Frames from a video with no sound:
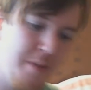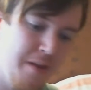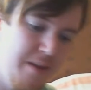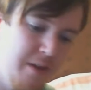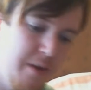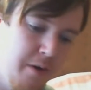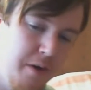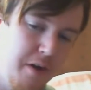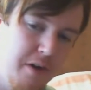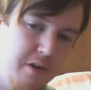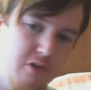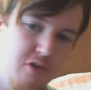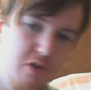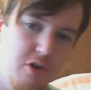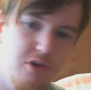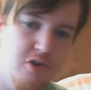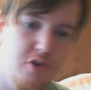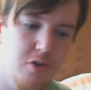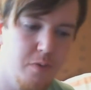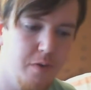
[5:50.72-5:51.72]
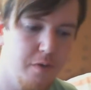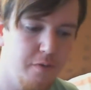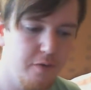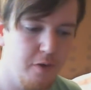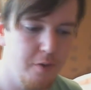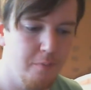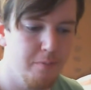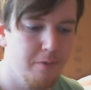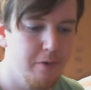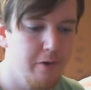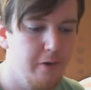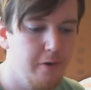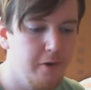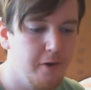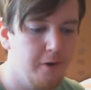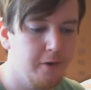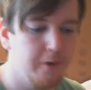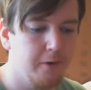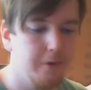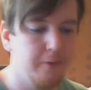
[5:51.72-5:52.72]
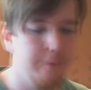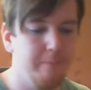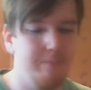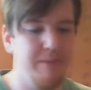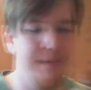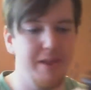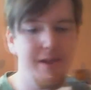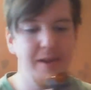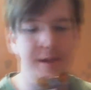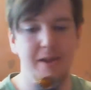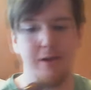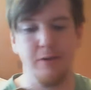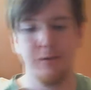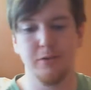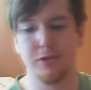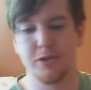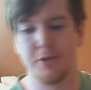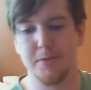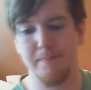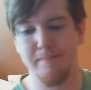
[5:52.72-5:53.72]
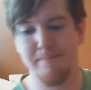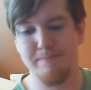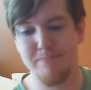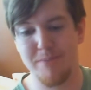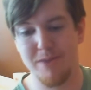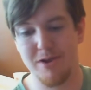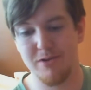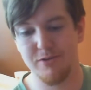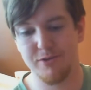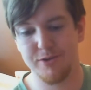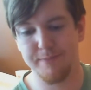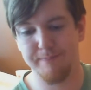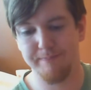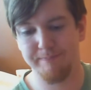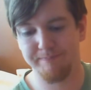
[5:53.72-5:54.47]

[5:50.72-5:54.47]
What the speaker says: Now, as usual with your Brewdog ales, beers,